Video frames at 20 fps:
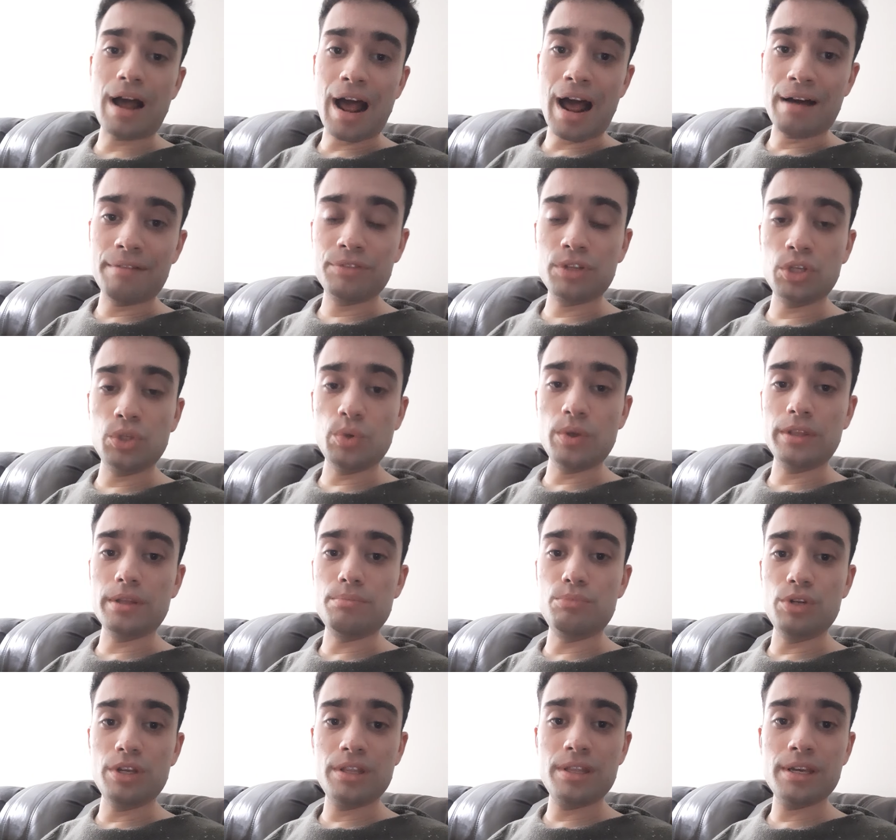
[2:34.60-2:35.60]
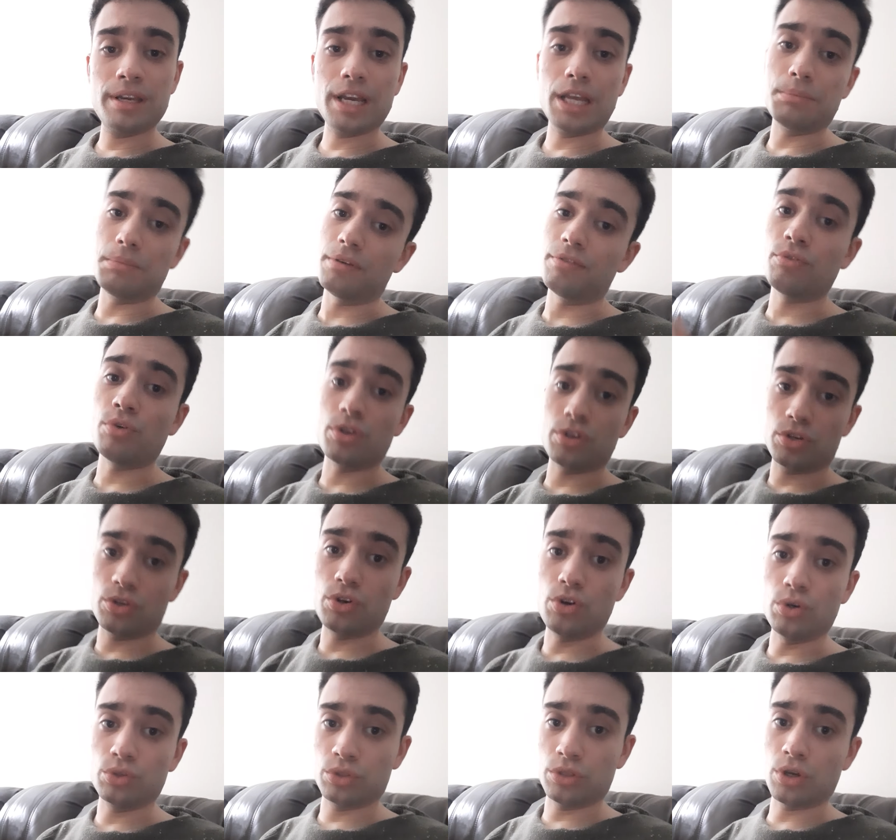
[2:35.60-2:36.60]
after doing the breathing and before you
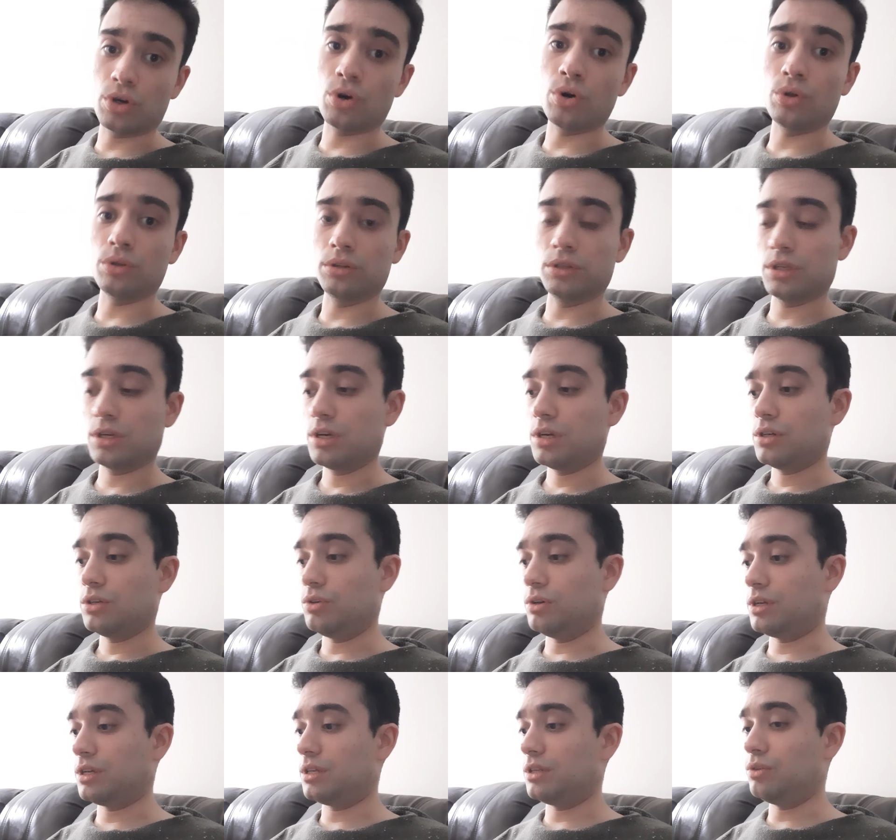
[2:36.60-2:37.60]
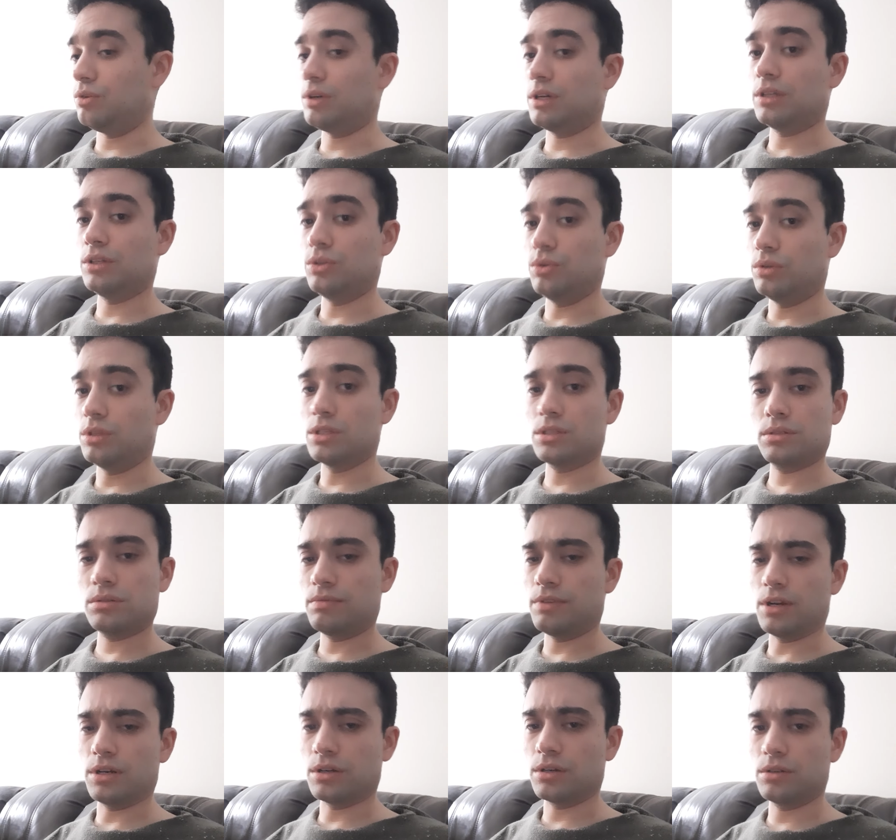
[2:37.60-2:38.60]
go to the cold you can you can do this
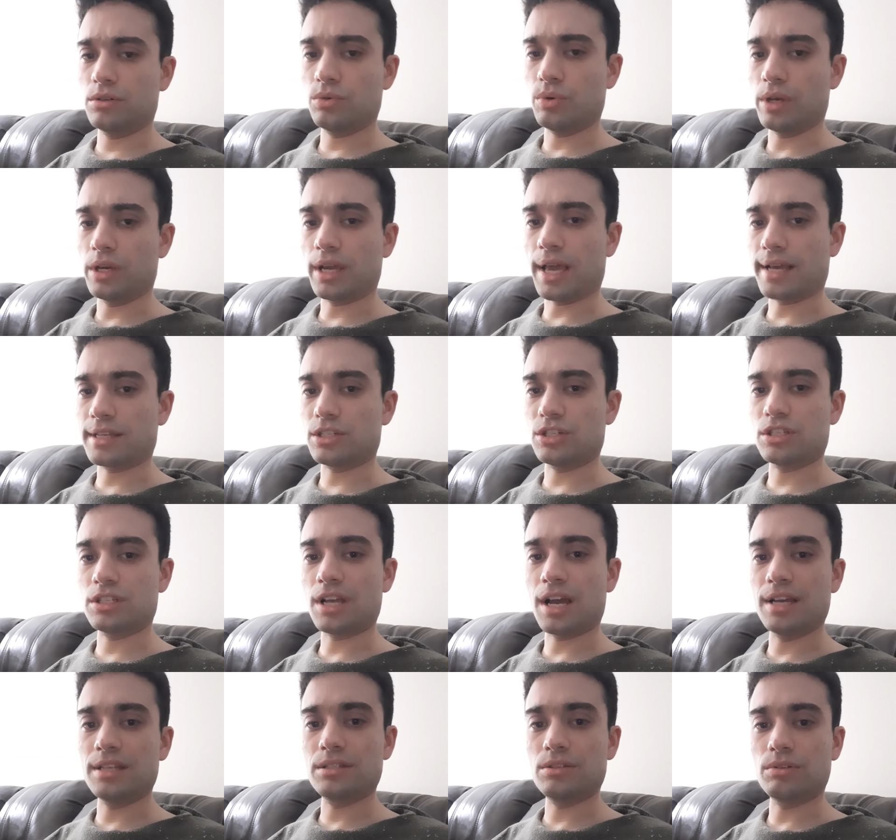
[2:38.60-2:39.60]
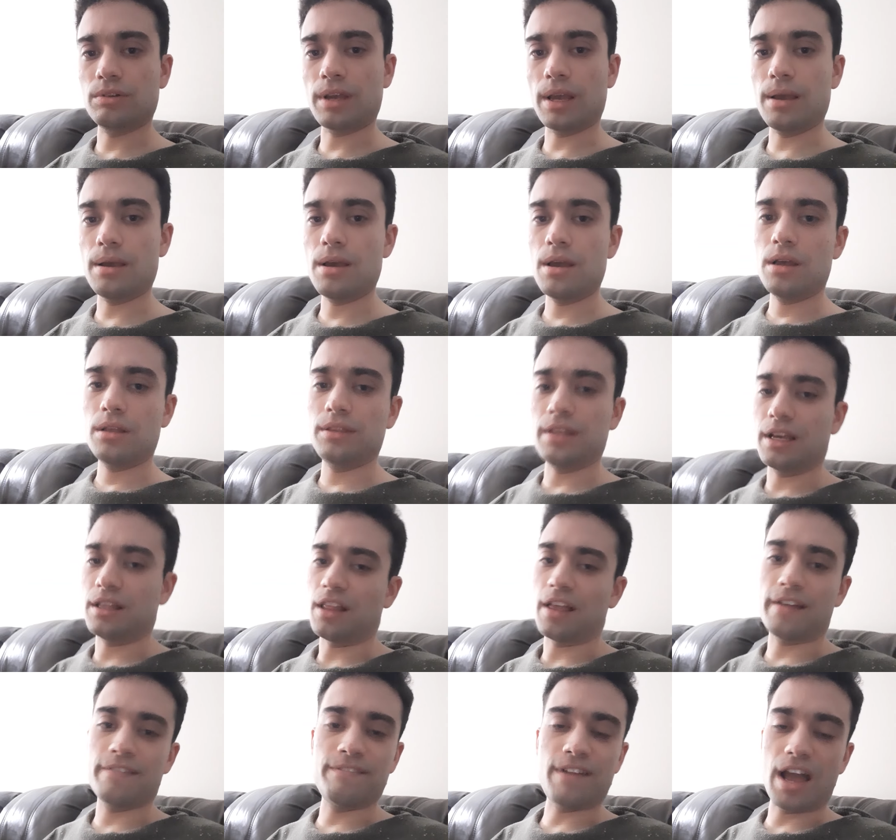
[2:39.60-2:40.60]
very quick exercise okay take
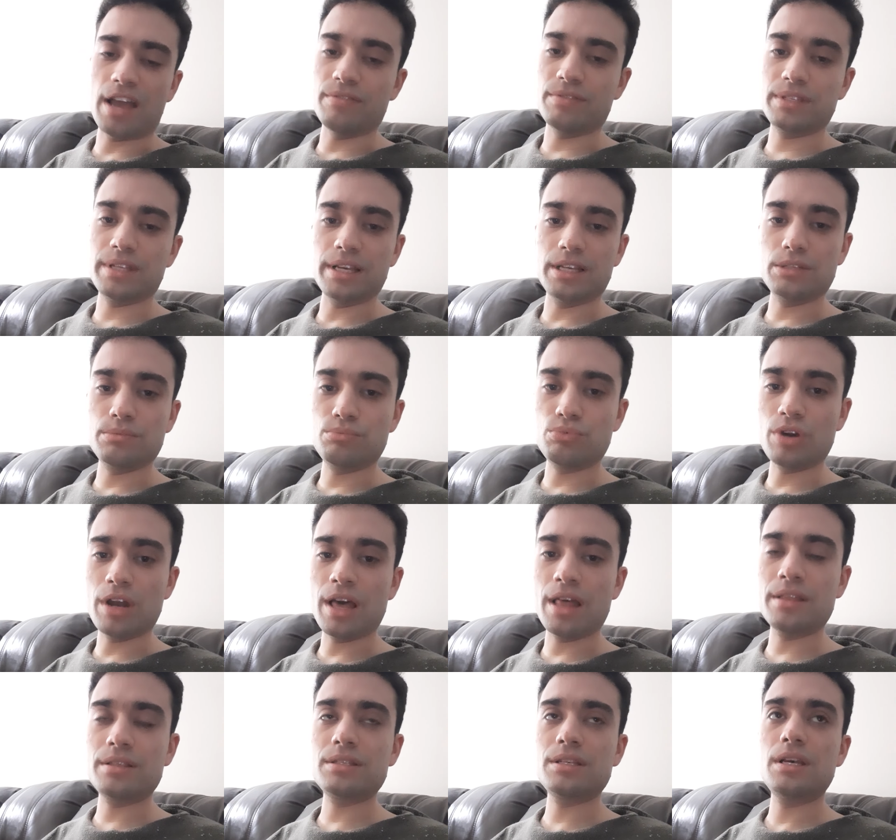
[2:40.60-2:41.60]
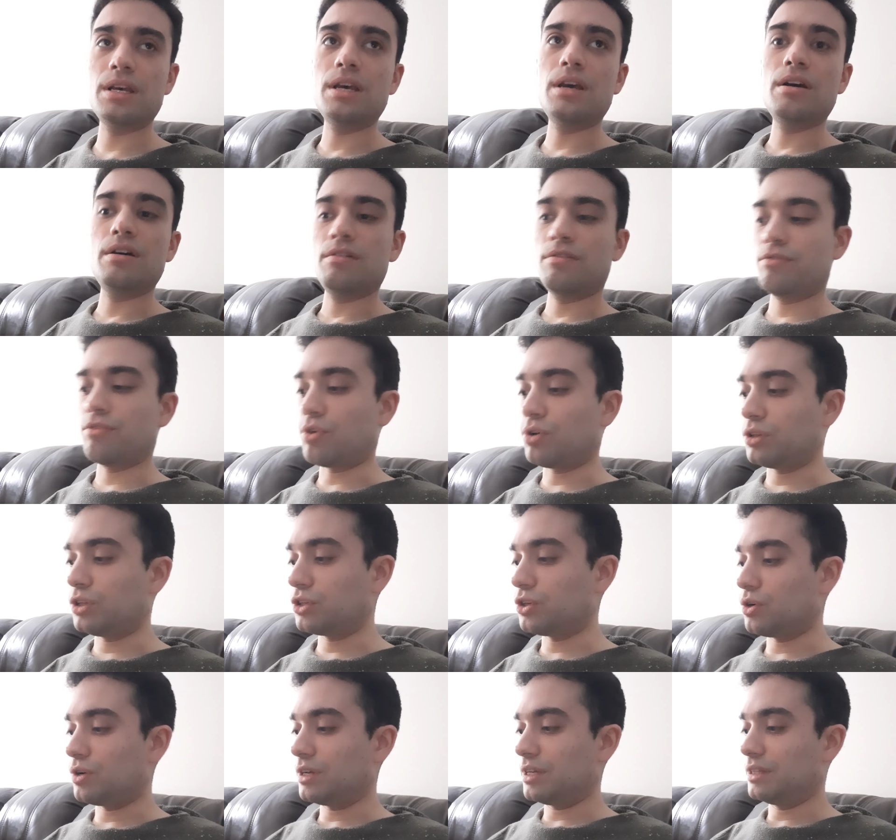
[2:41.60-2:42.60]
like five six breaths follow
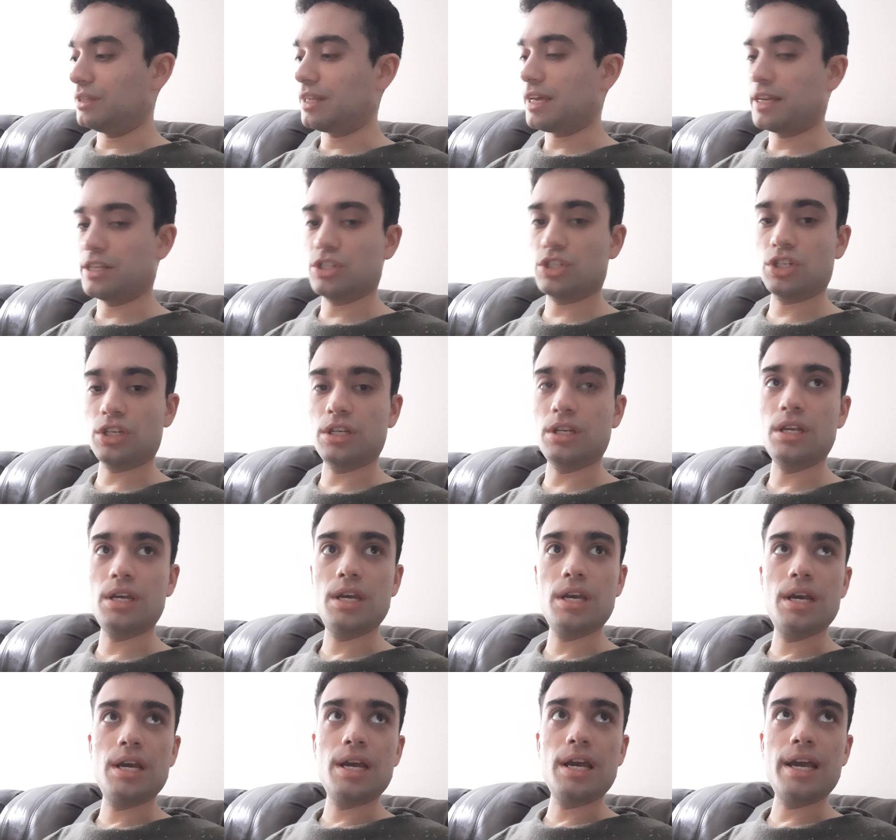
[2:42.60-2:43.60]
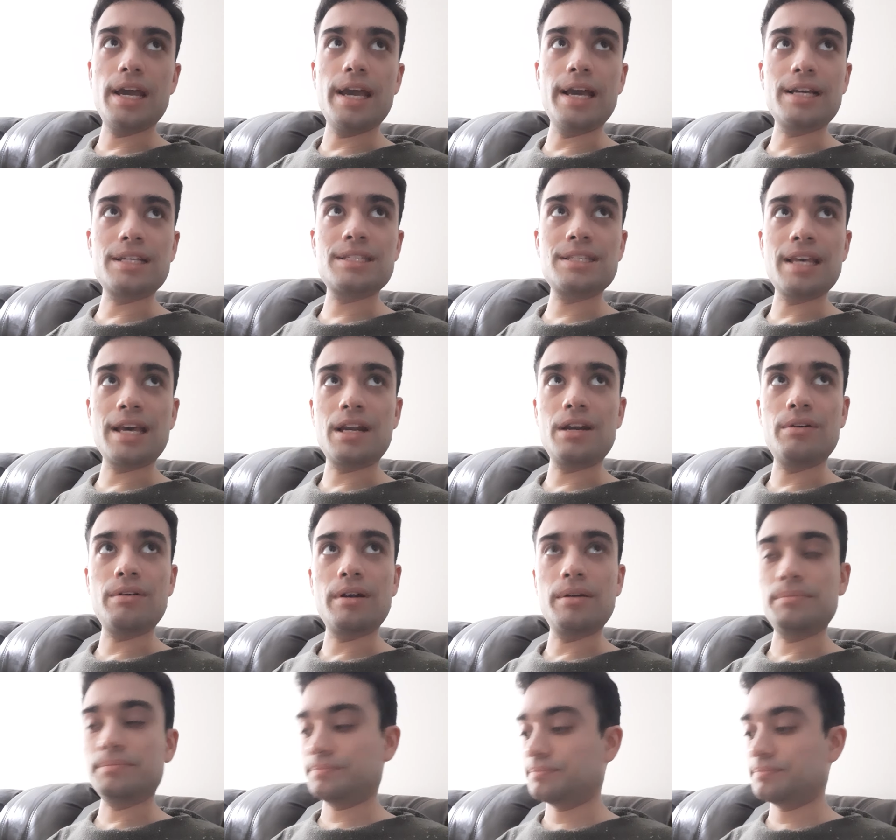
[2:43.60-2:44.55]
your intention etc